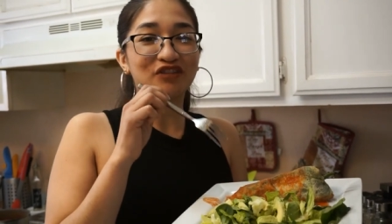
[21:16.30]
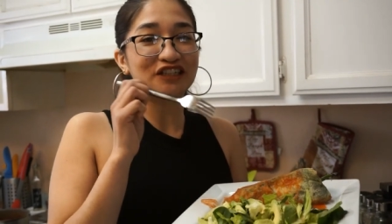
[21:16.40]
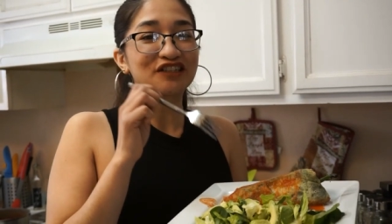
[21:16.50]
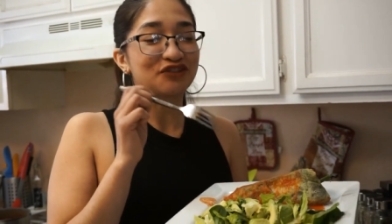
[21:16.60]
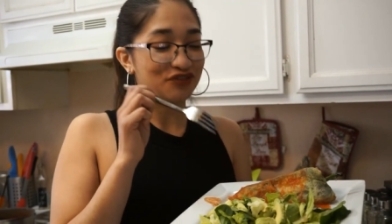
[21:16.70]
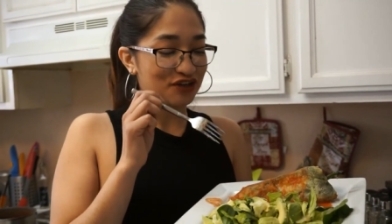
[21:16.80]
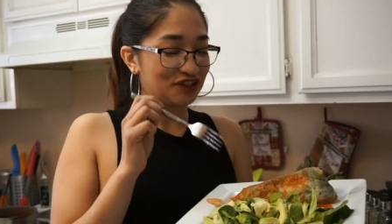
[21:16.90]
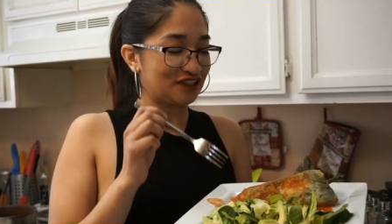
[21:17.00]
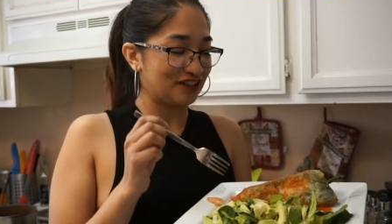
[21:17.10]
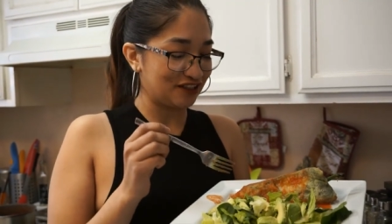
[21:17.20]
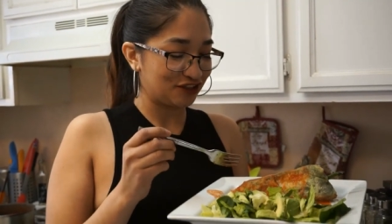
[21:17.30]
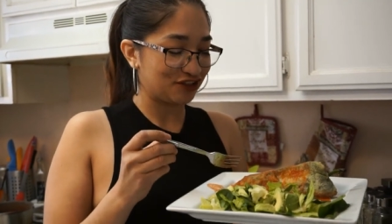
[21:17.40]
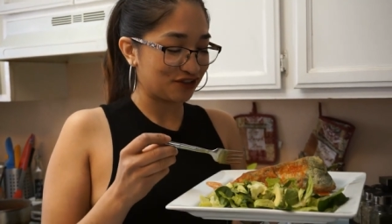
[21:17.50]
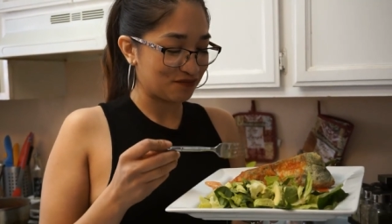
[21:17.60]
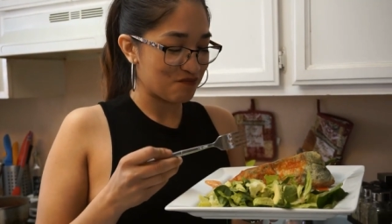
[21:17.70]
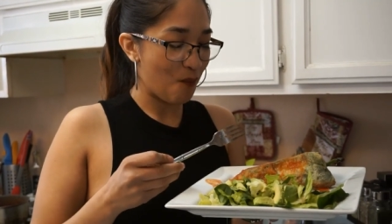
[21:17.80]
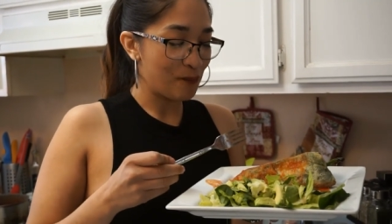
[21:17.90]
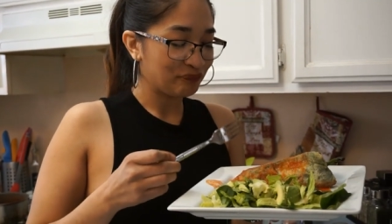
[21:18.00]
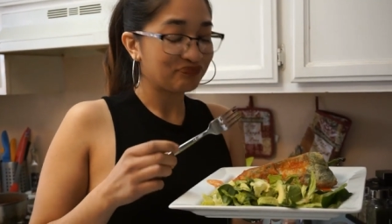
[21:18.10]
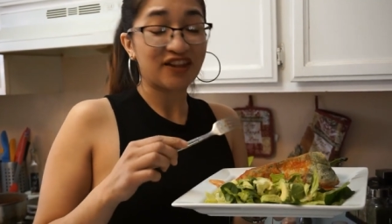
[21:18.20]
This is very delicious.
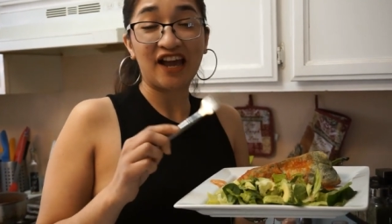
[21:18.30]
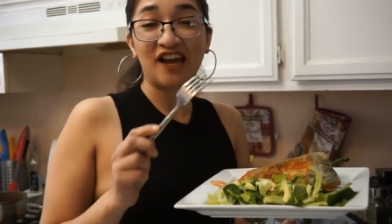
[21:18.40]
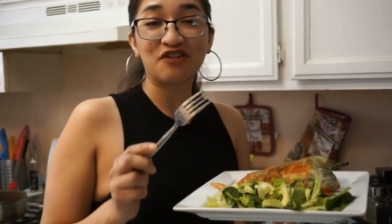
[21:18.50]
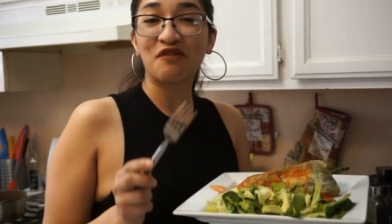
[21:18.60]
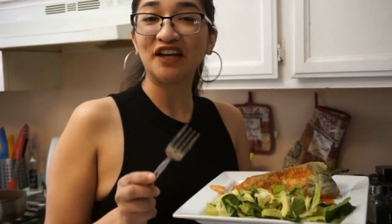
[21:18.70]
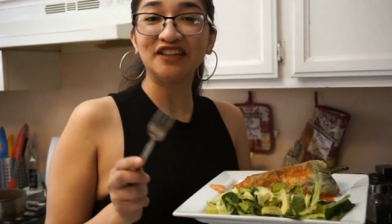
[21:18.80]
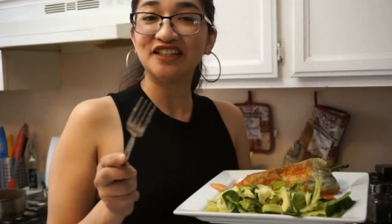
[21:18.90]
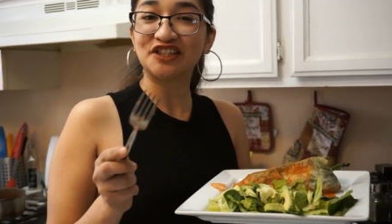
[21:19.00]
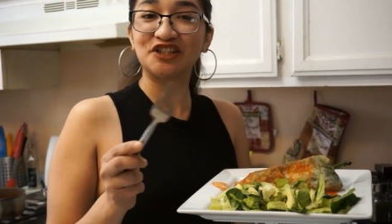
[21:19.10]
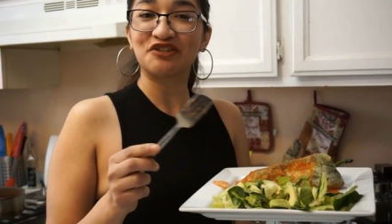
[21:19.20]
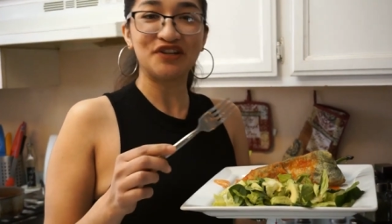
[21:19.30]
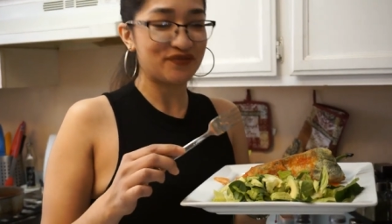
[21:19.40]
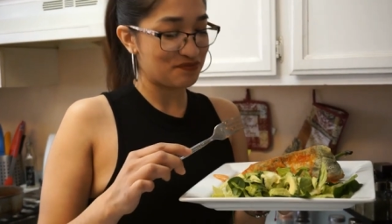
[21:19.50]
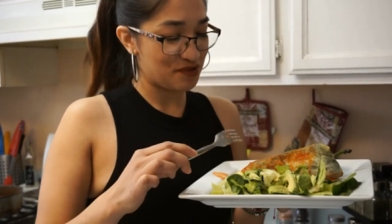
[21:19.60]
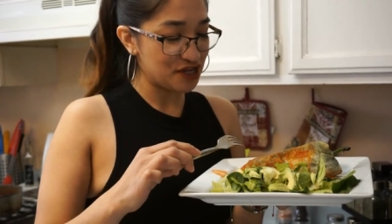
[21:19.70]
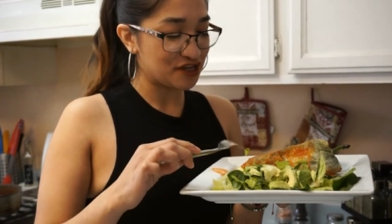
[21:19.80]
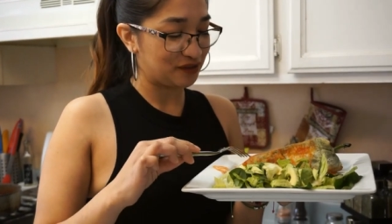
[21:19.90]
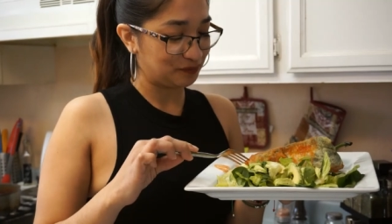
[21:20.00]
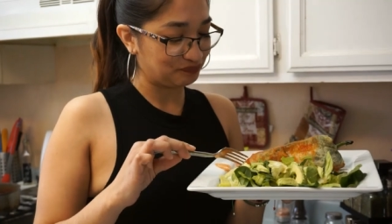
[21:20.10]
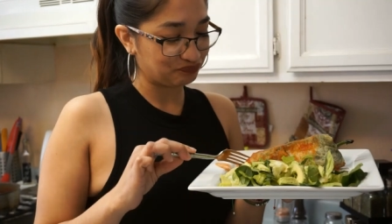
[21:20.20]
I had no idea she could even make
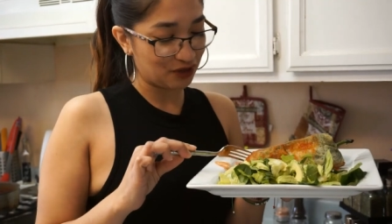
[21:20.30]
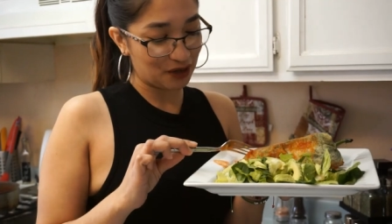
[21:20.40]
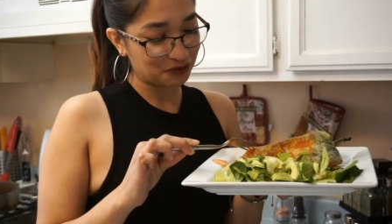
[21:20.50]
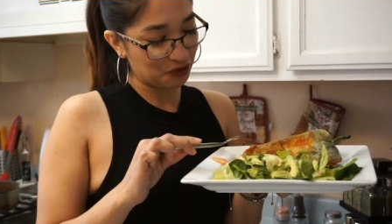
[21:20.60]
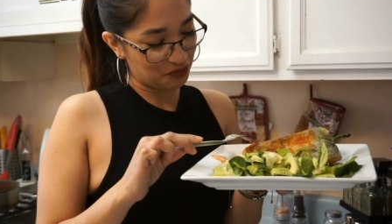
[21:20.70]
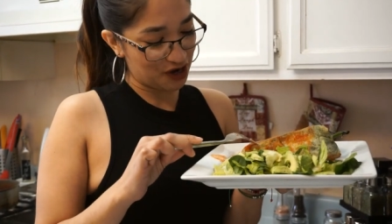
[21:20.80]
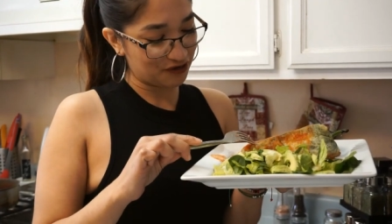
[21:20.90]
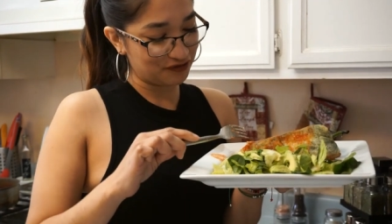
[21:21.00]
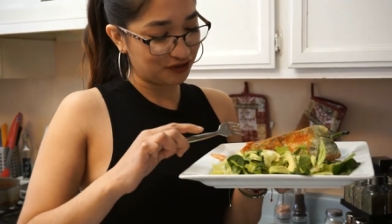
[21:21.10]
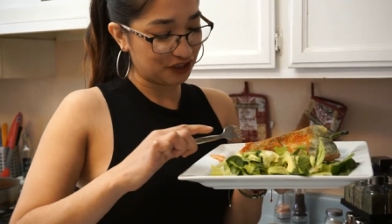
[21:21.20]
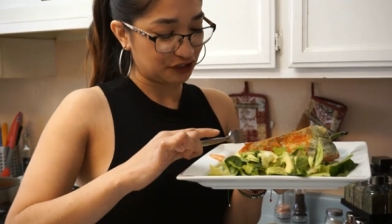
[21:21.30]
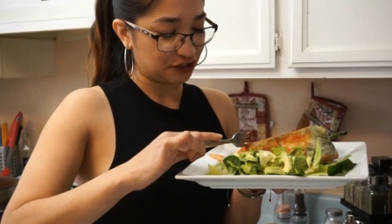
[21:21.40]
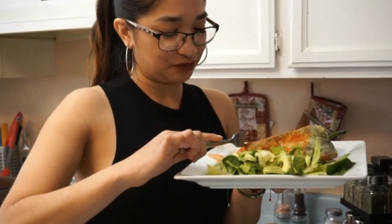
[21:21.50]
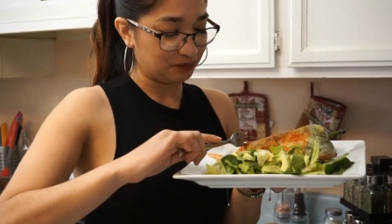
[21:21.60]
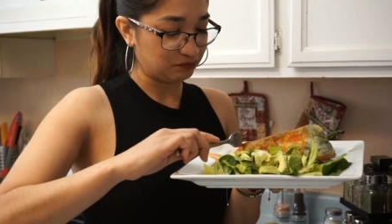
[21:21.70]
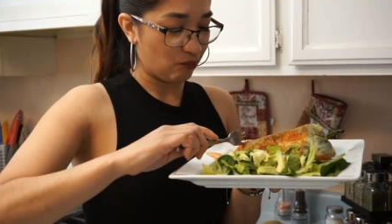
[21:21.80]
it, but I'm so proud of you, sister.